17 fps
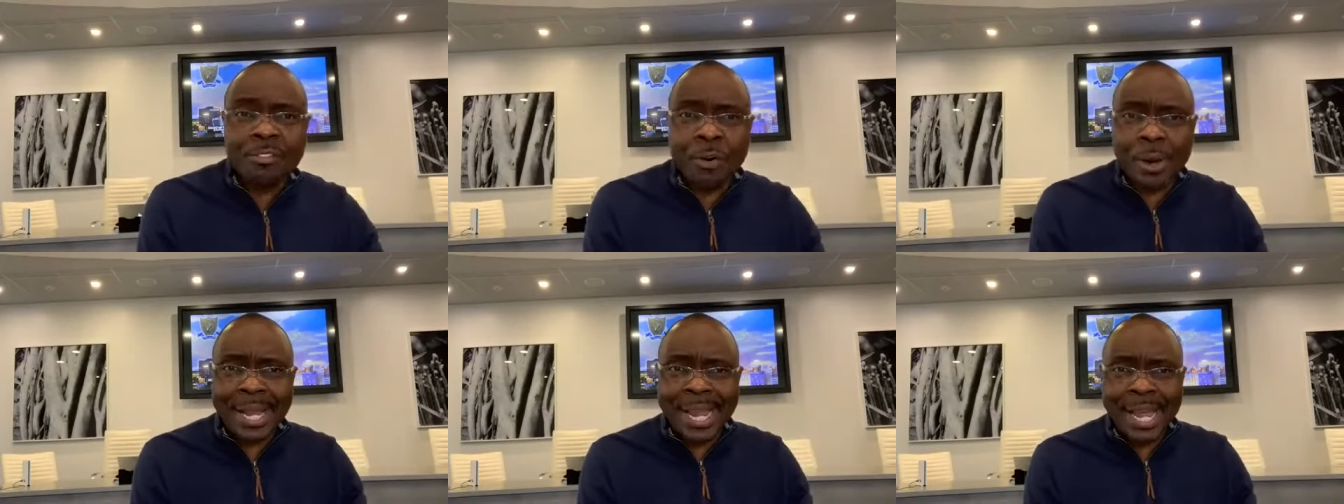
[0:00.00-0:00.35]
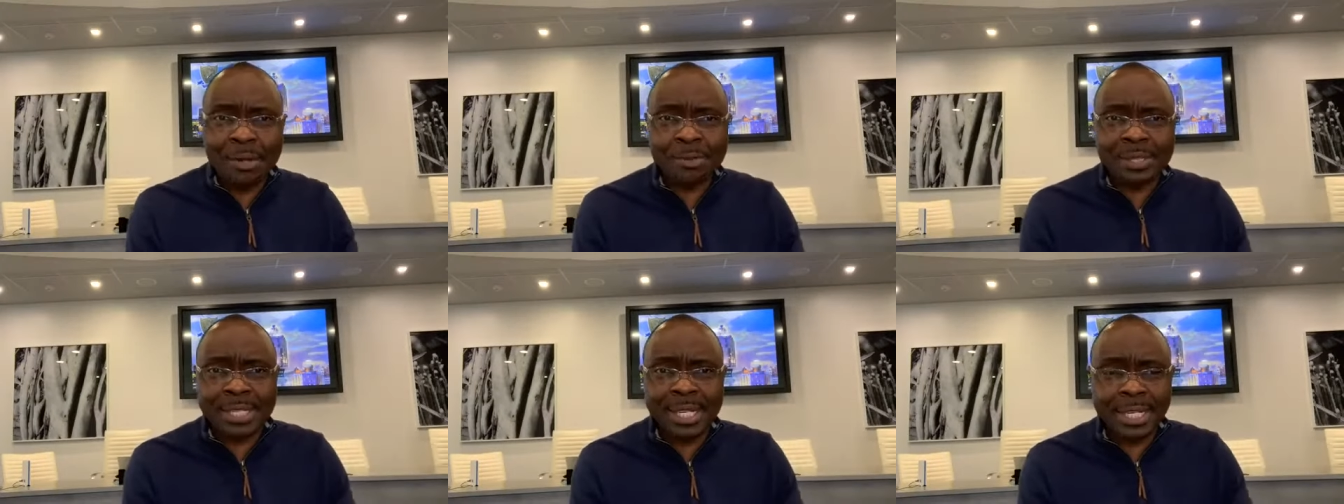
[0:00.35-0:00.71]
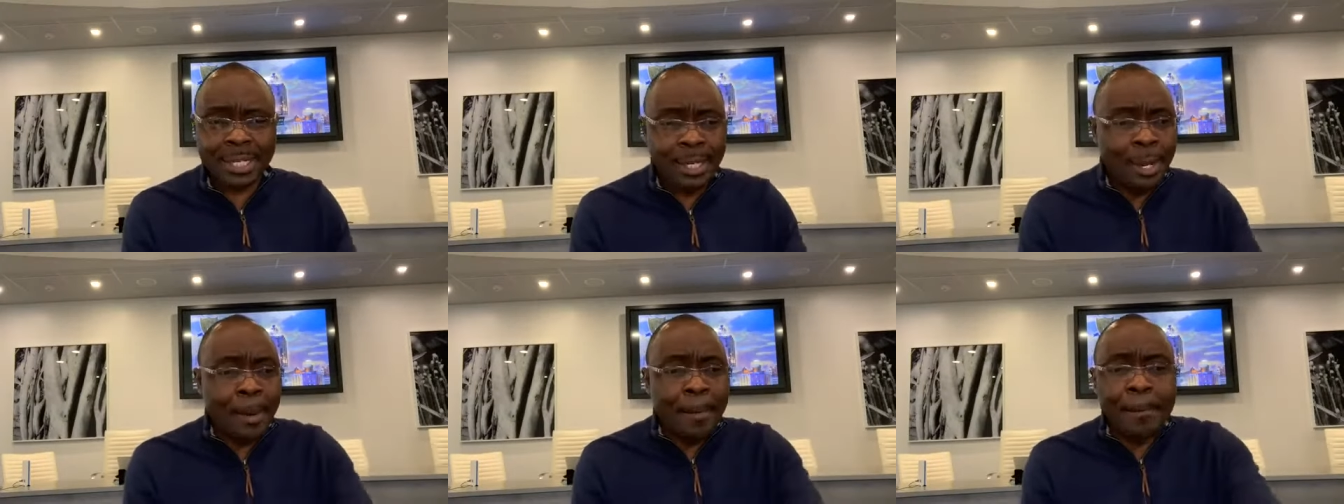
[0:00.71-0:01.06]
for
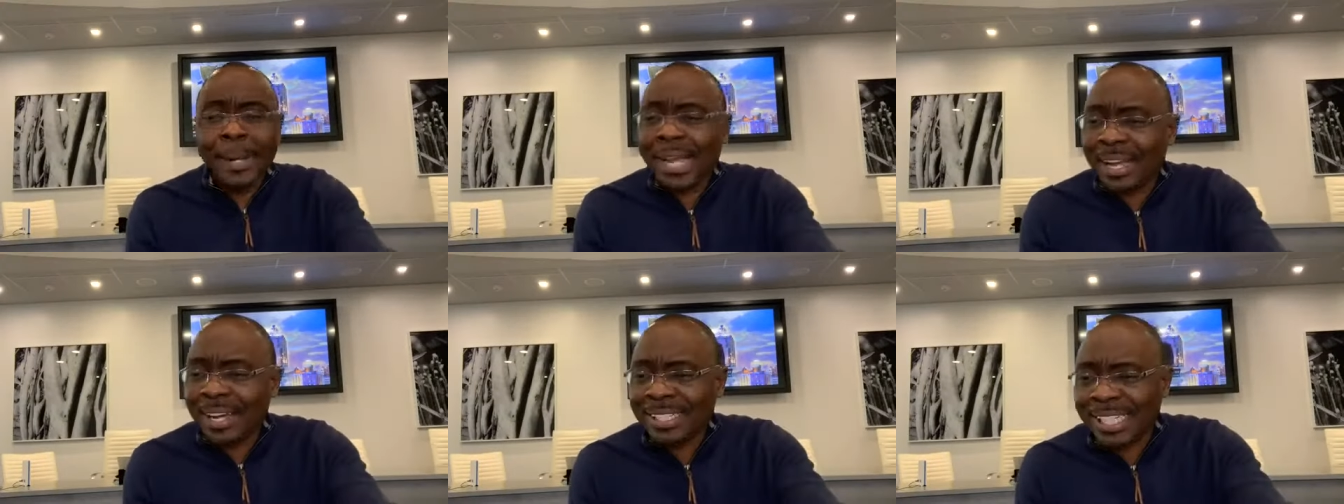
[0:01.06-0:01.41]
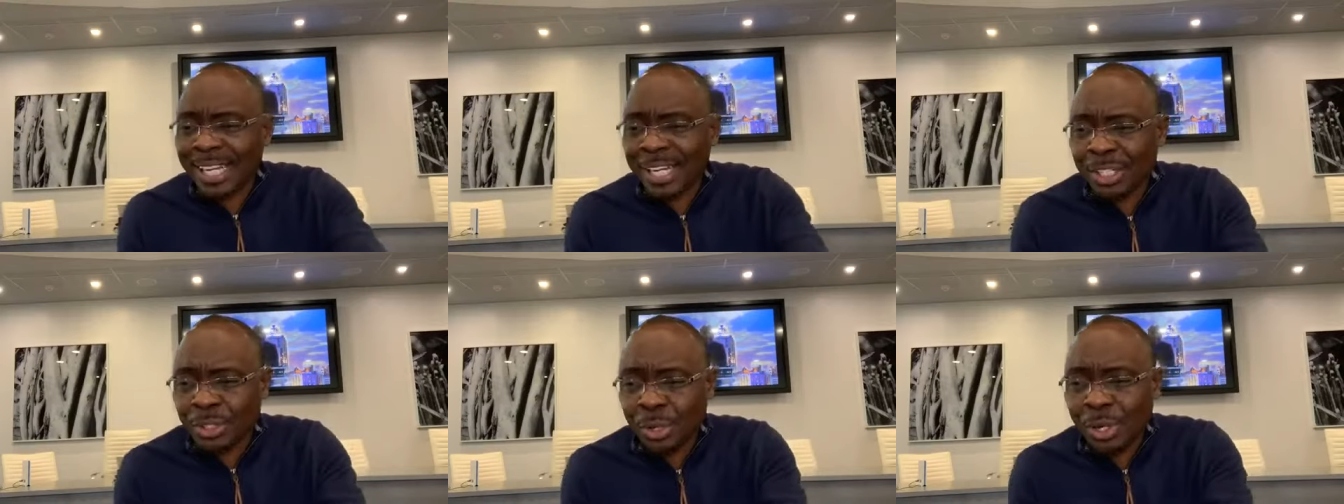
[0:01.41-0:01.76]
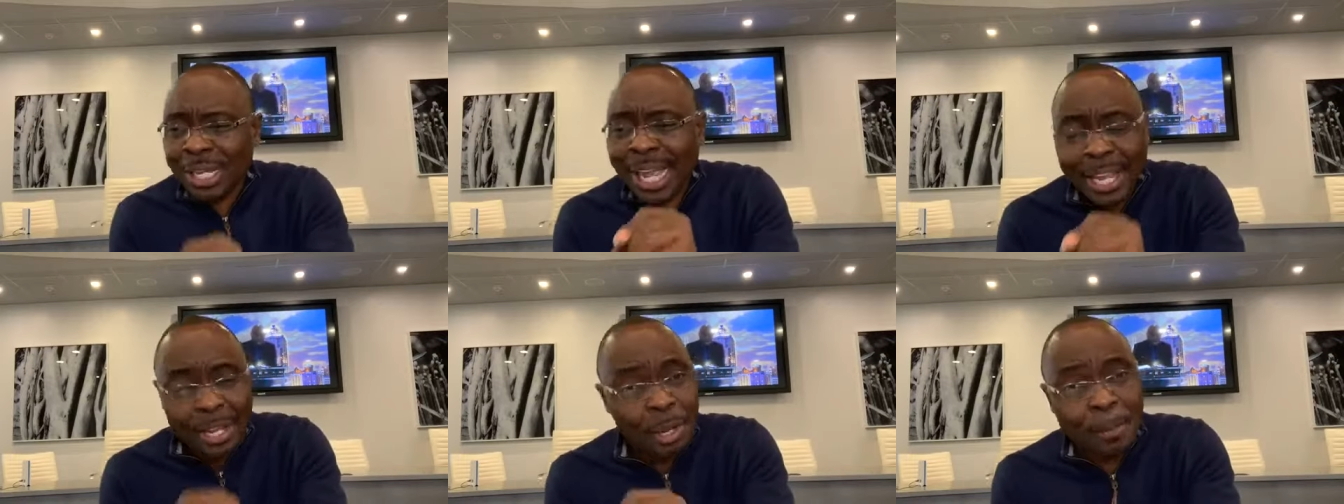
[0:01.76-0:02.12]
counseling because it is.
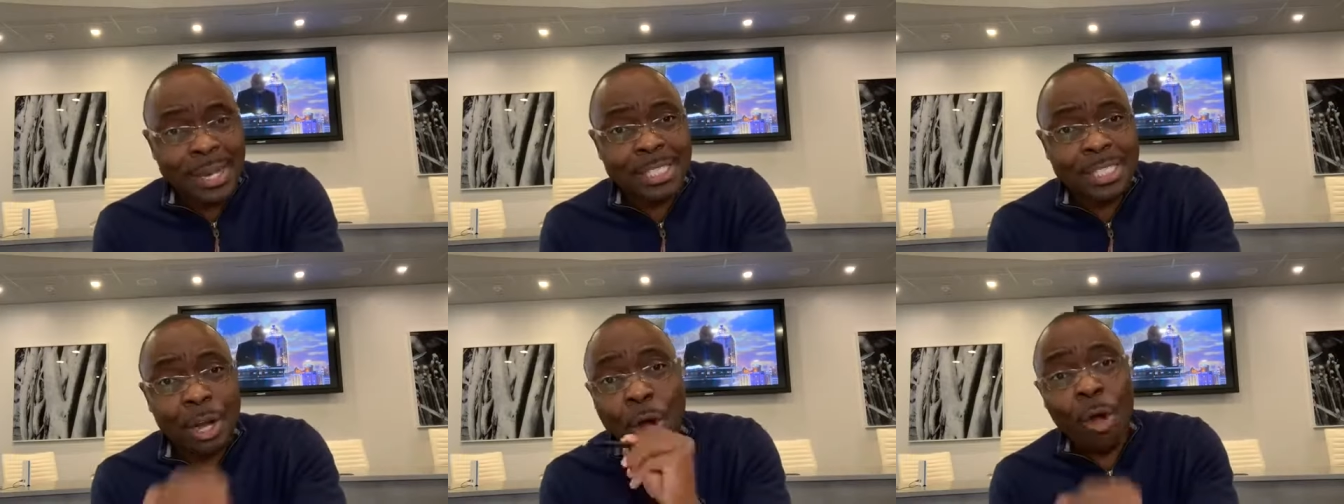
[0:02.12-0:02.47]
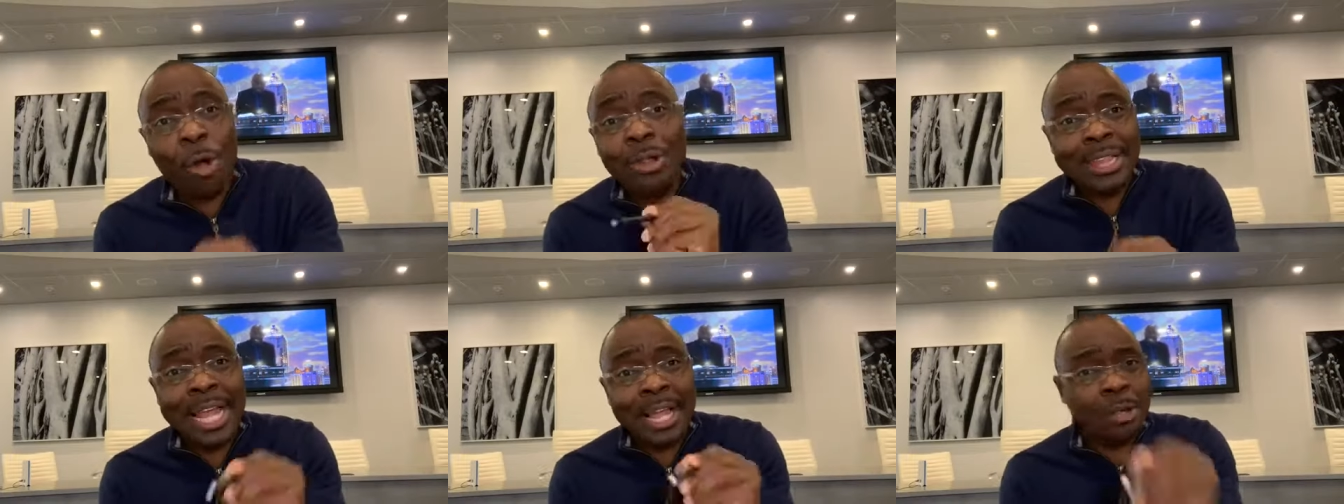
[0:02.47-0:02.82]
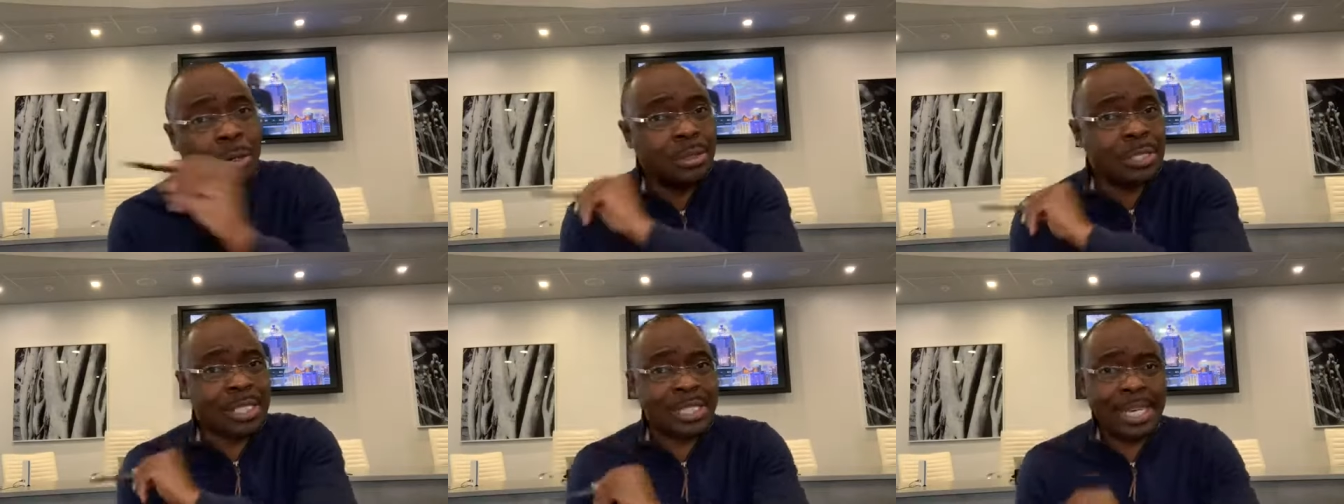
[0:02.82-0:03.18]
Can you imagine all they
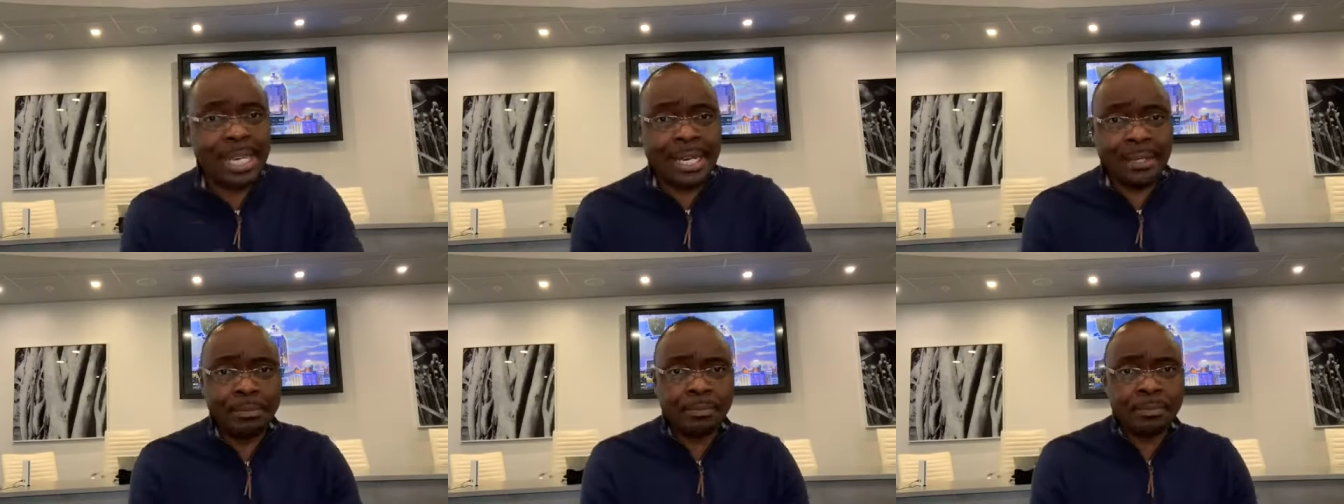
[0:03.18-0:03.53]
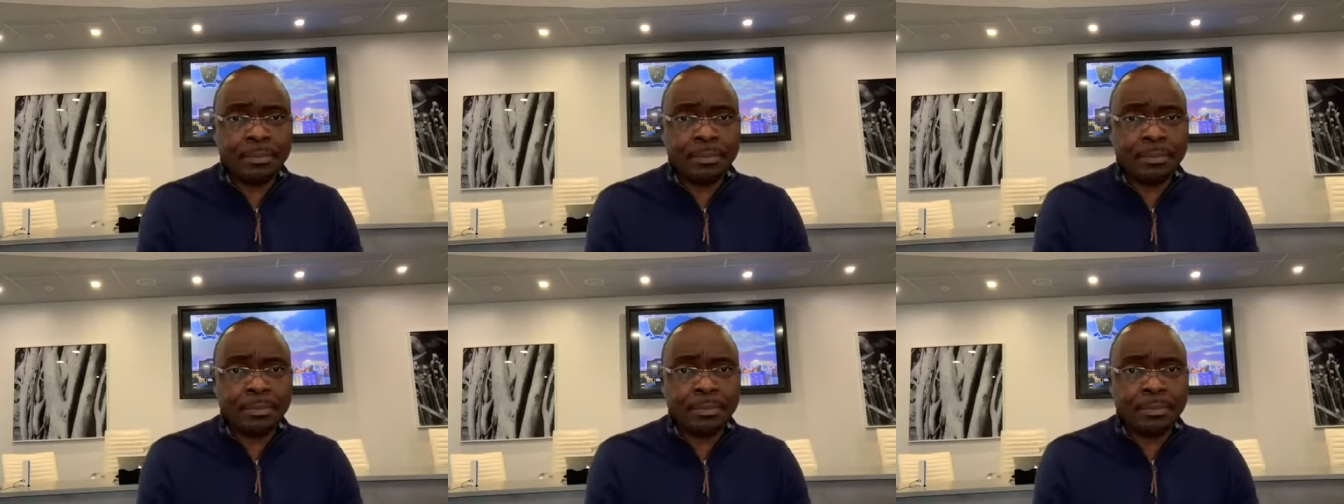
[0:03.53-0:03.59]
could see?